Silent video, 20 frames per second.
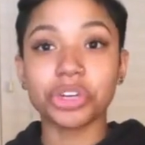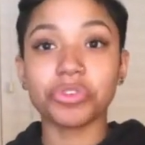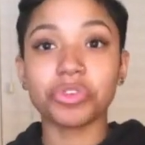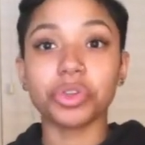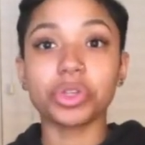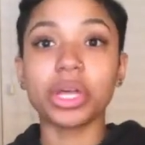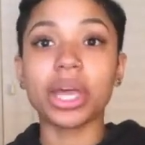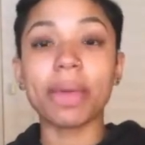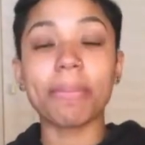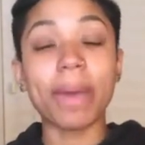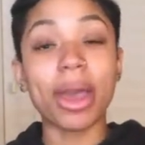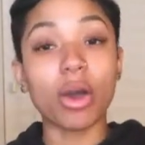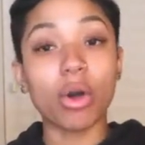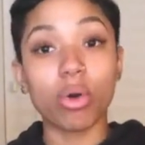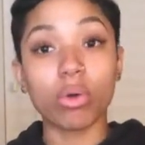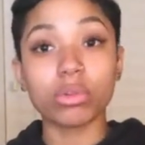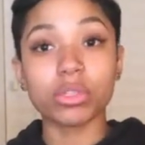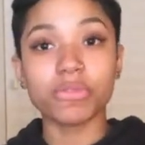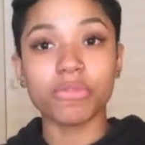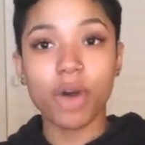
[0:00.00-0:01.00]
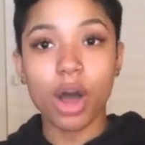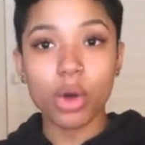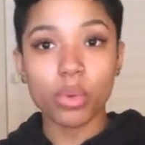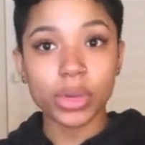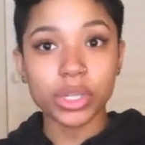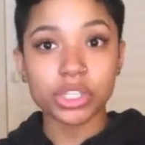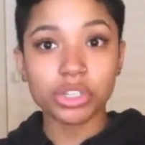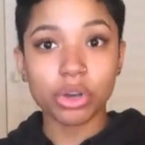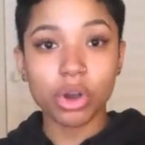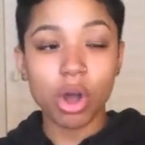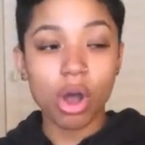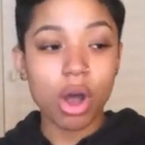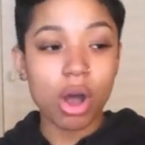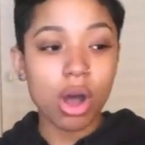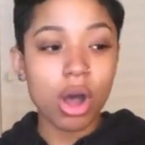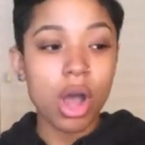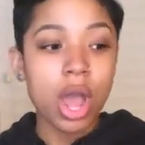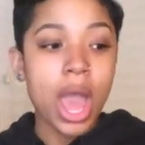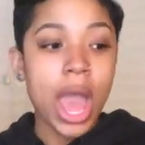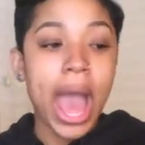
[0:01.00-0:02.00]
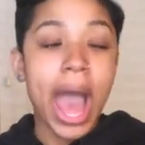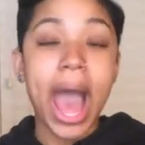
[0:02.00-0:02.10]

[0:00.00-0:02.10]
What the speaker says: If you look at my old fall winter haul,